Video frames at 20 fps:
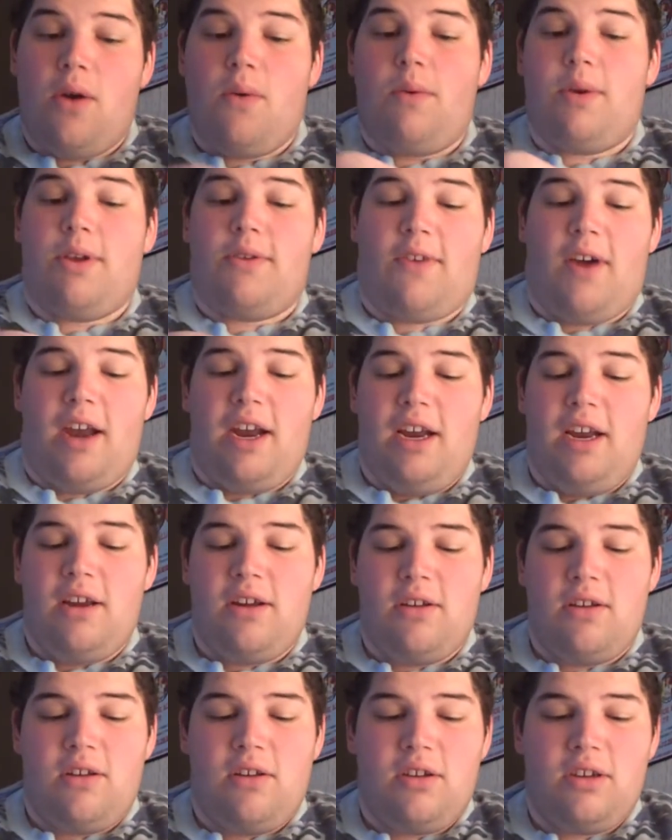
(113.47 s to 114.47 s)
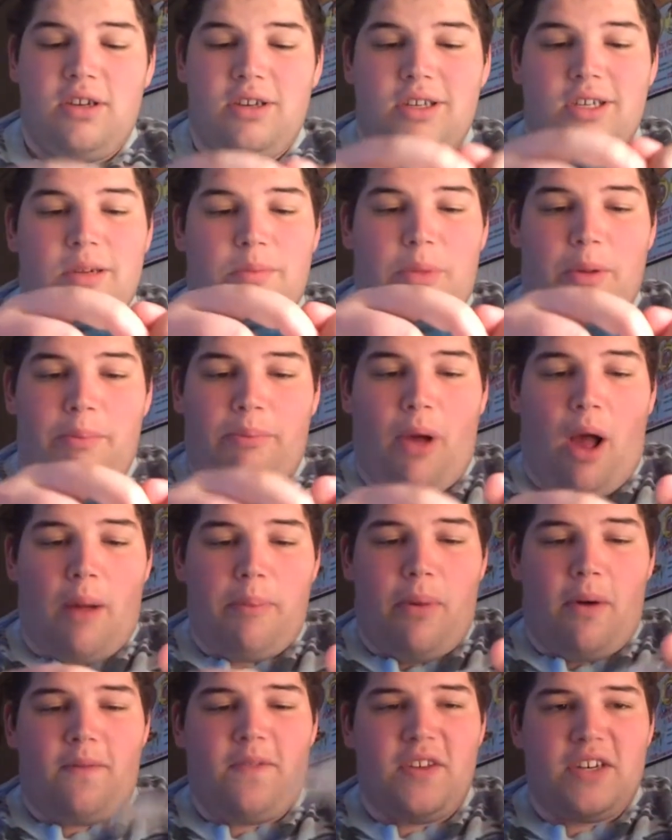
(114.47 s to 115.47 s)
When you're ready, simply
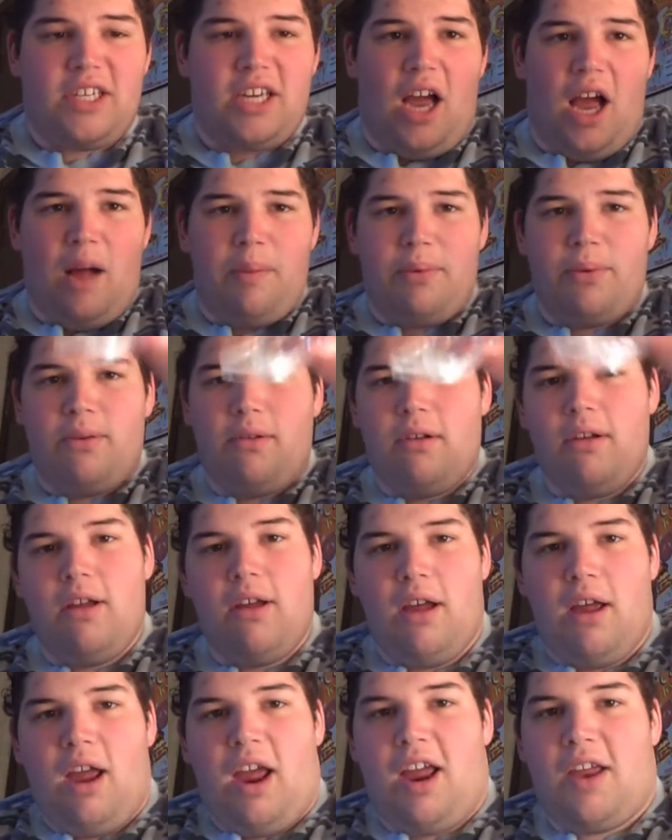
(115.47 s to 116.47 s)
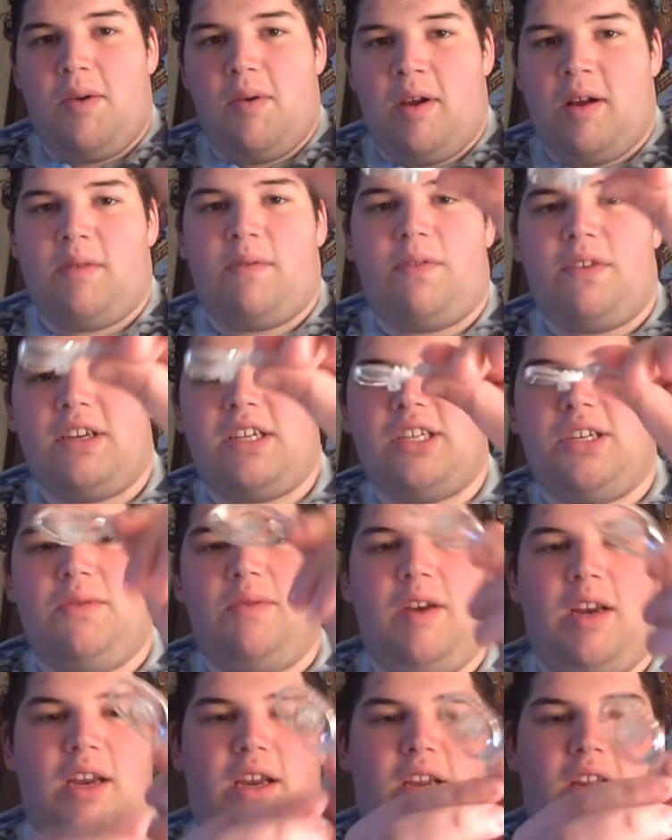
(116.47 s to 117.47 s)
pop off the top, and you have this
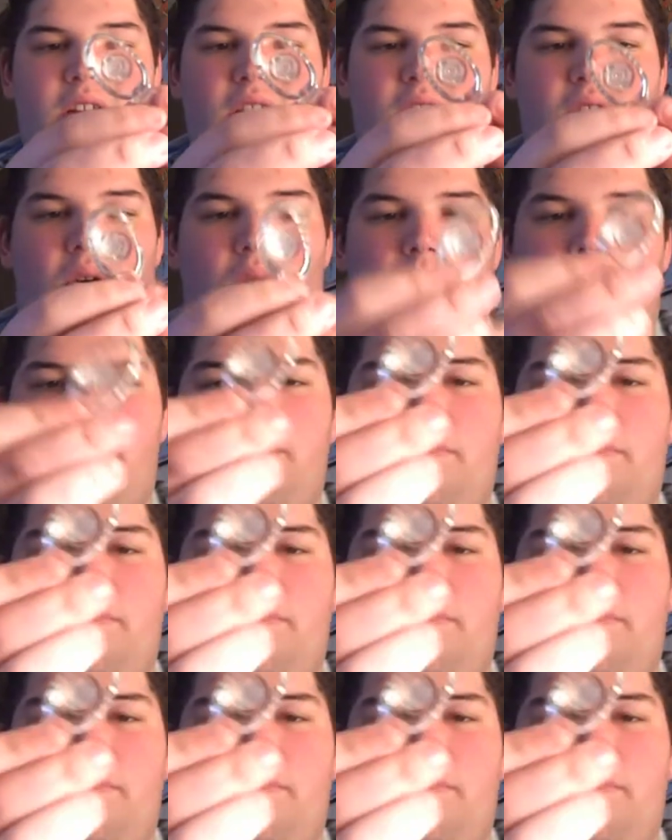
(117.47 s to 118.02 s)
unique little